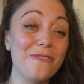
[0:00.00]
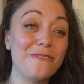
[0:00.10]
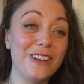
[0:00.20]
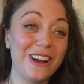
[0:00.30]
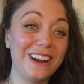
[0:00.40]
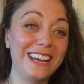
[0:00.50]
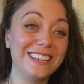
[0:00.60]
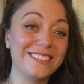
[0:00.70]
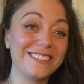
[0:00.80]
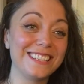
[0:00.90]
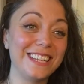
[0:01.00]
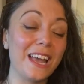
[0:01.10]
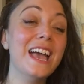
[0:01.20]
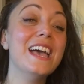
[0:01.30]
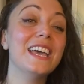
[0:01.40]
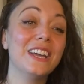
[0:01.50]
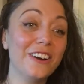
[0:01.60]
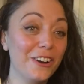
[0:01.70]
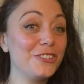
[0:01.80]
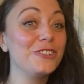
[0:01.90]
Very interesting.
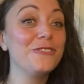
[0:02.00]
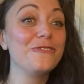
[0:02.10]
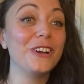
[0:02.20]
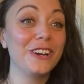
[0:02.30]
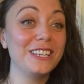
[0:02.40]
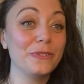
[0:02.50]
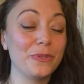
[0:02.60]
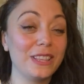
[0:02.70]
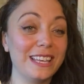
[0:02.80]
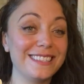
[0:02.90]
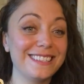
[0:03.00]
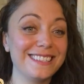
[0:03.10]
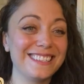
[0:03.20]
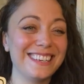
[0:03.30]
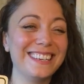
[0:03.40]
Here are two very different lenses,